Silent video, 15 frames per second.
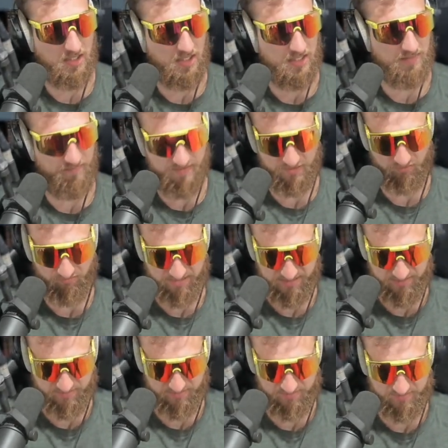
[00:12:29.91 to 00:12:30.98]
If they're
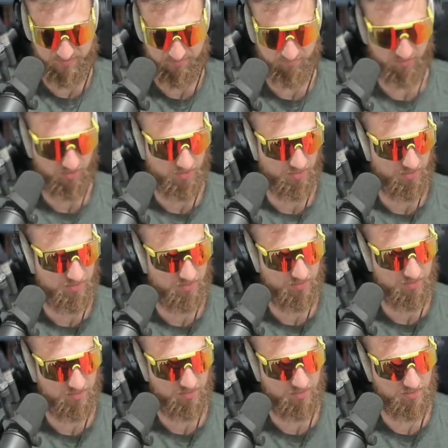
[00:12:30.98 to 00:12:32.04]
greater than 0,
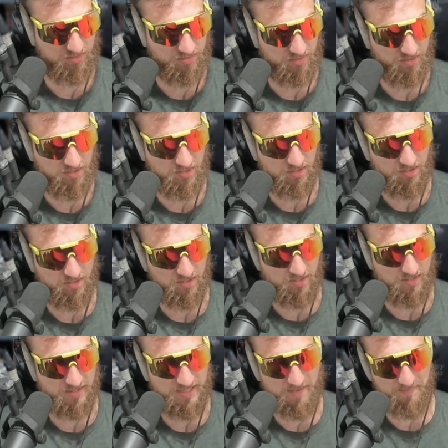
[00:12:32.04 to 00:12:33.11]

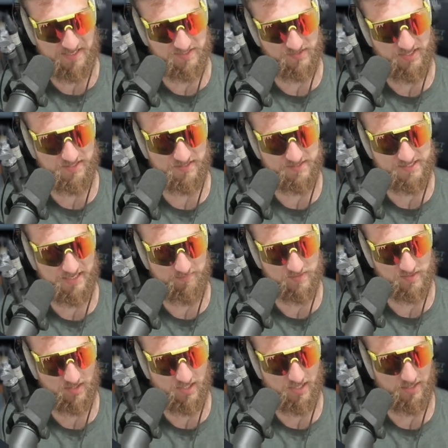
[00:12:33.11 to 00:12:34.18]
that means they're the same
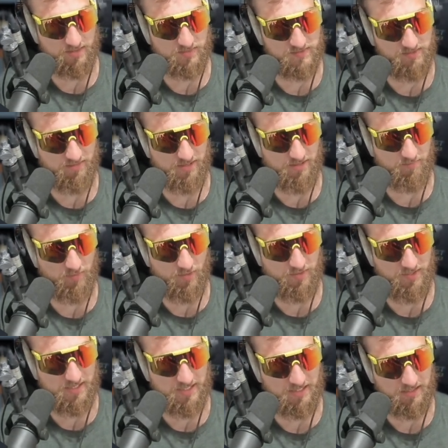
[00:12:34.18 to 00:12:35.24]
sign, because they're either both
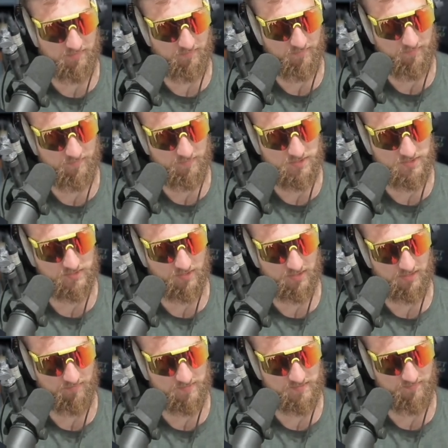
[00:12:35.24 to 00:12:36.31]
negative, which is going to
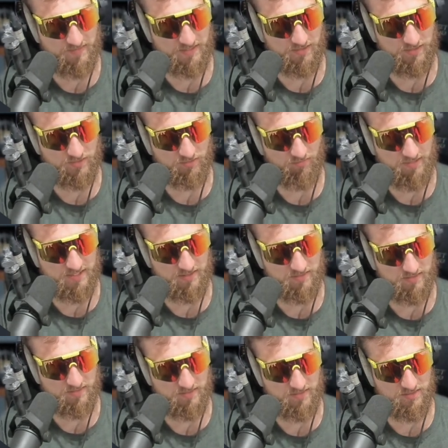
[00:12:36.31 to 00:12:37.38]
give us a value greater
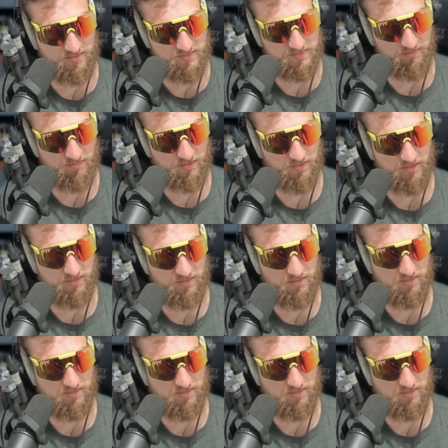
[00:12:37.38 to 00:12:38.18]
than 0,